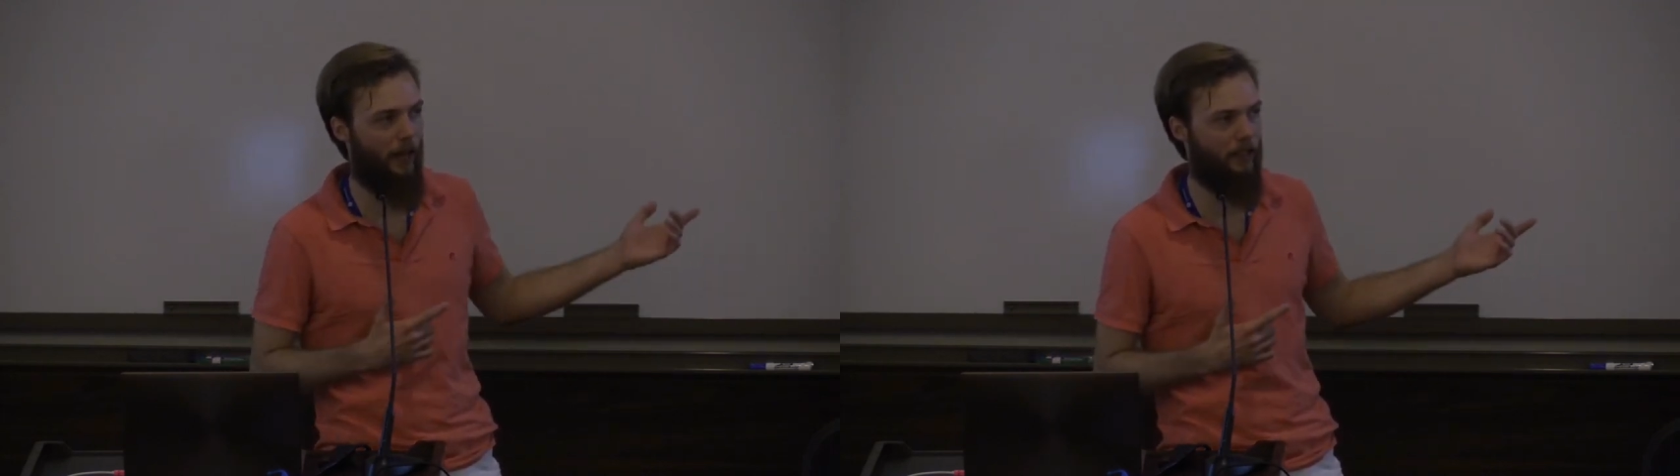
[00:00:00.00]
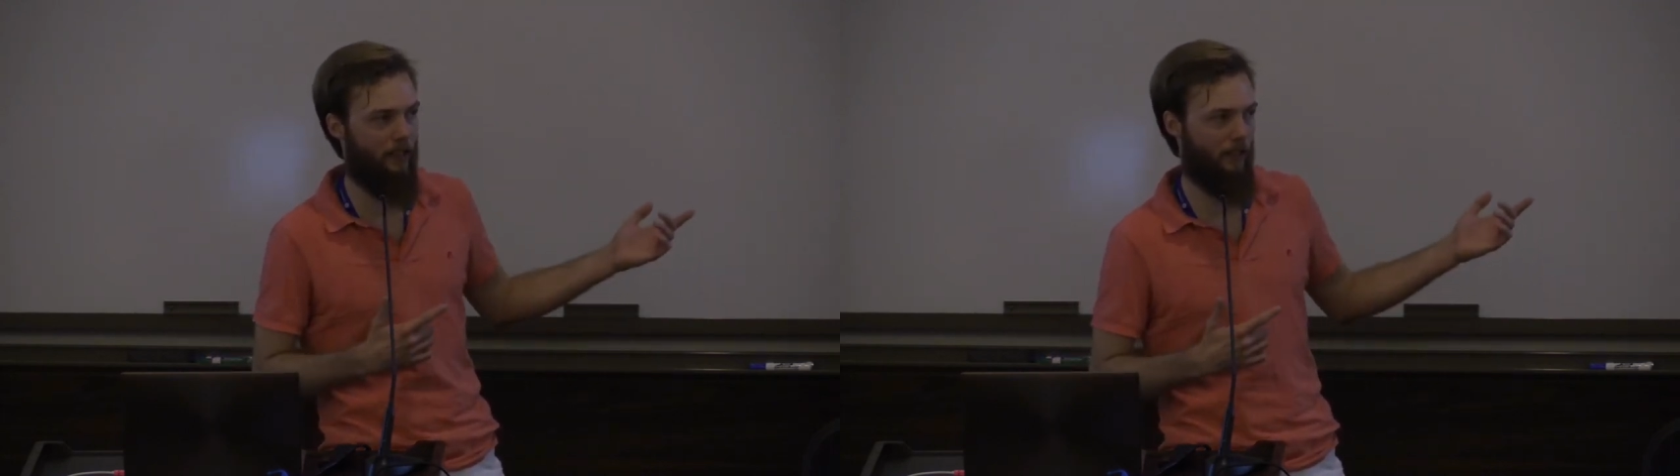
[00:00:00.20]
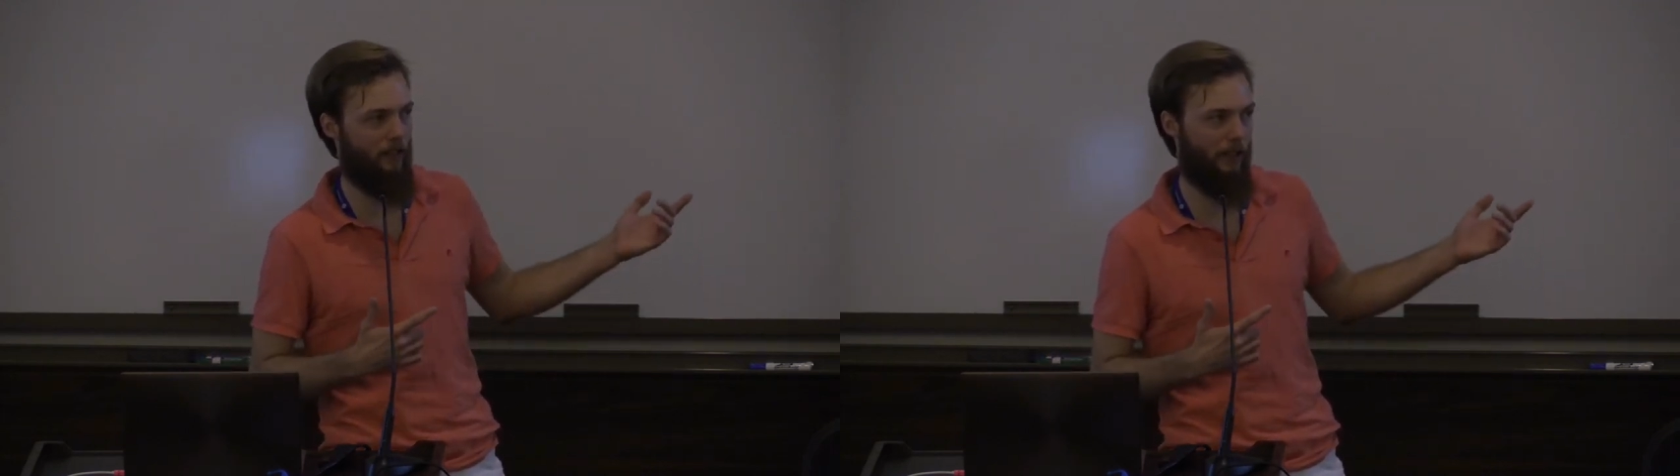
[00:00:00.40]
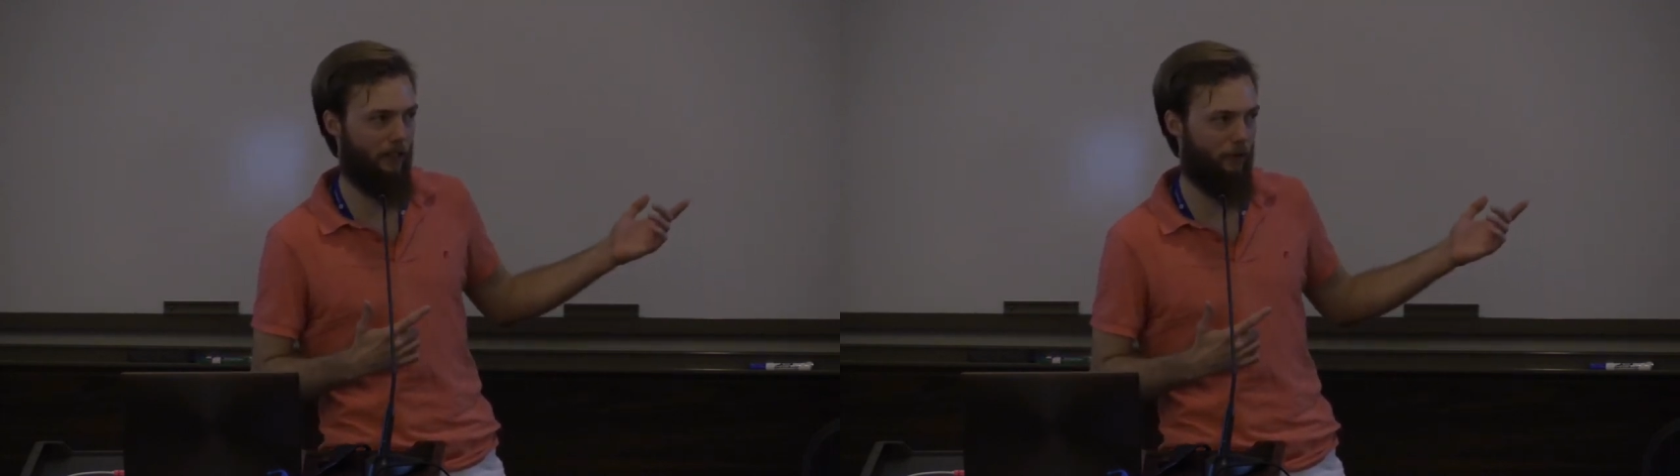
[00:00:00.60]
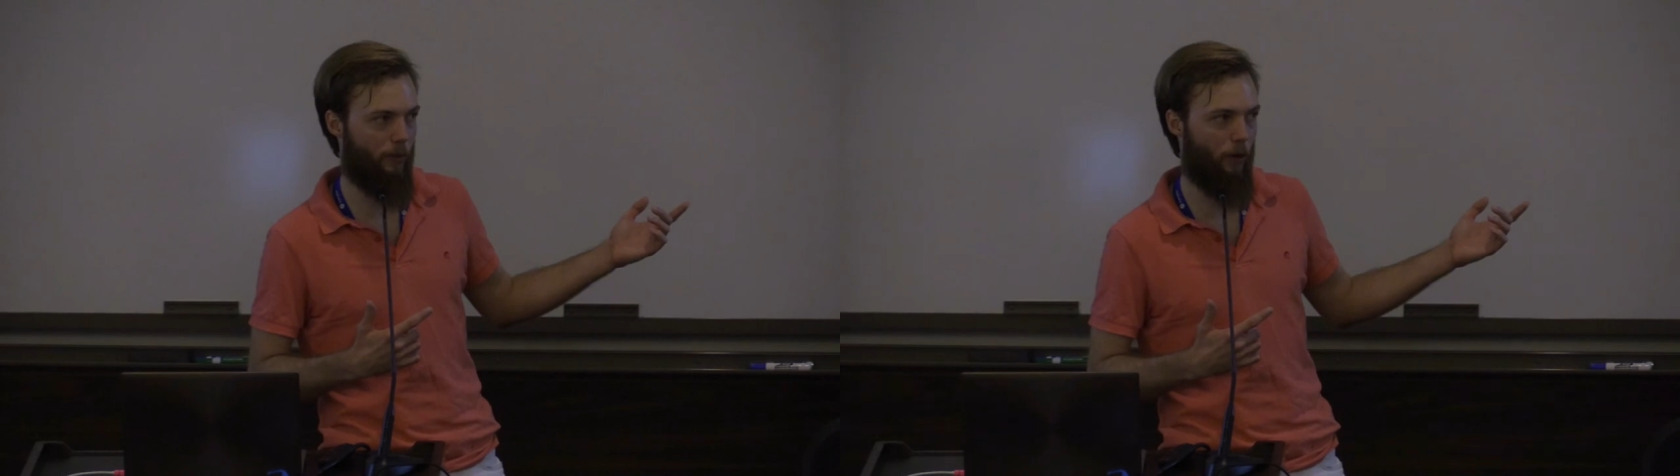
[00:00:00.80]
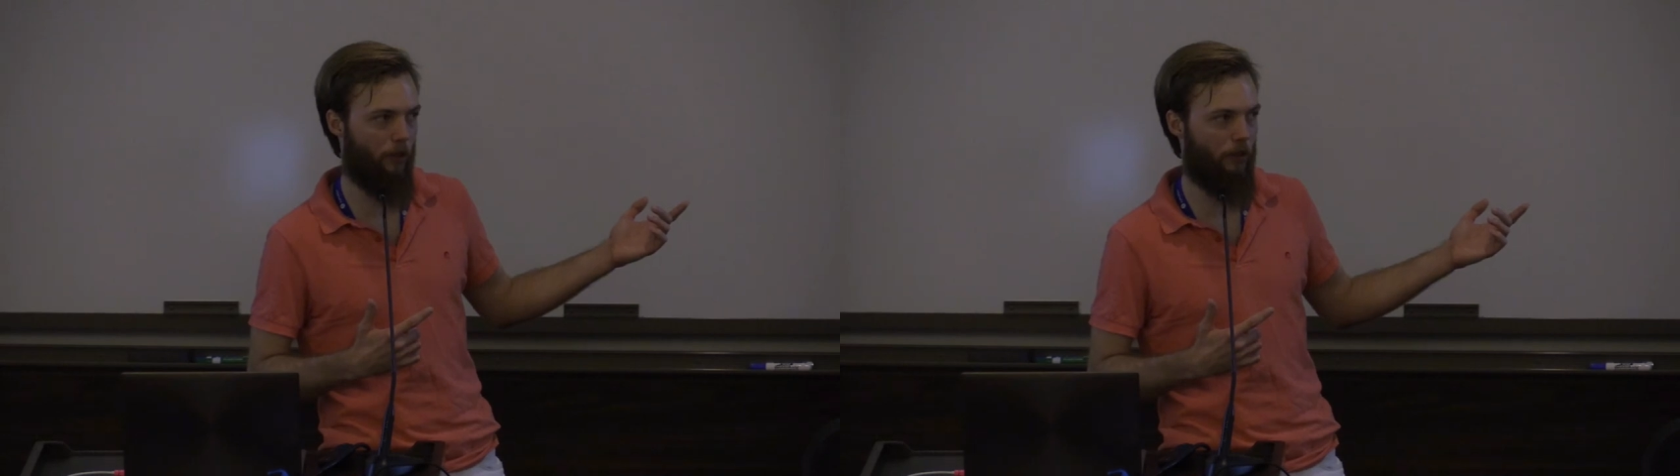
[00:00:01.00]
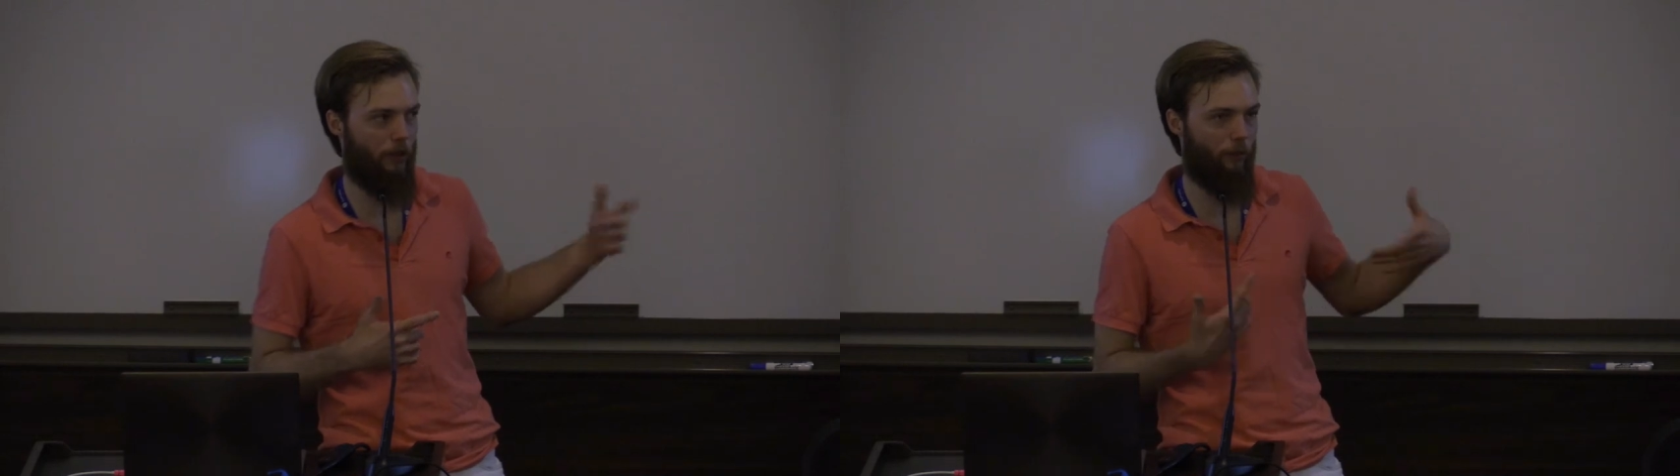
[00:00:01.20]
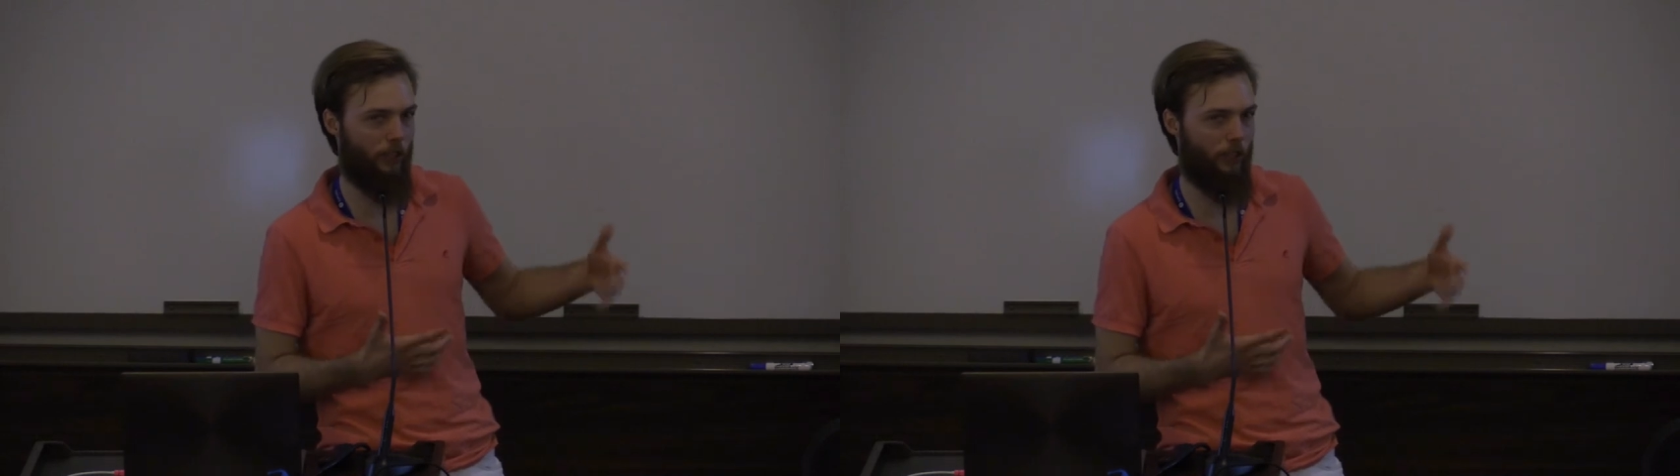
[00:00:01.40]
access the Git repository,